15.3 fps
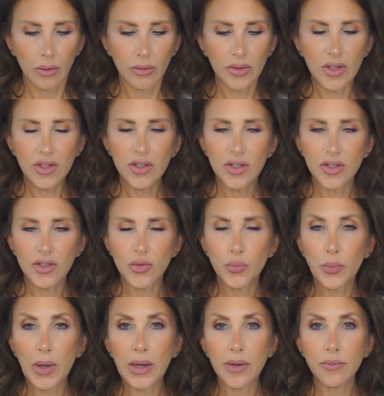This is
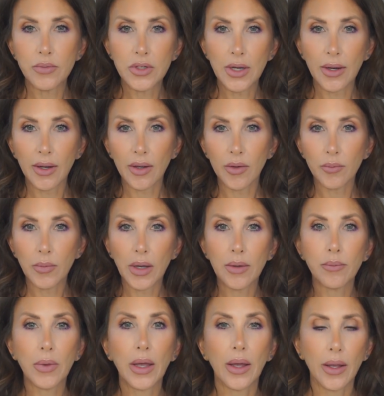Babetown
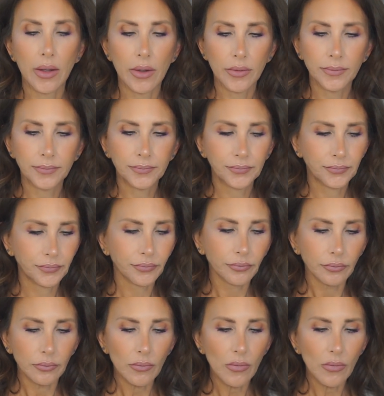by MAC.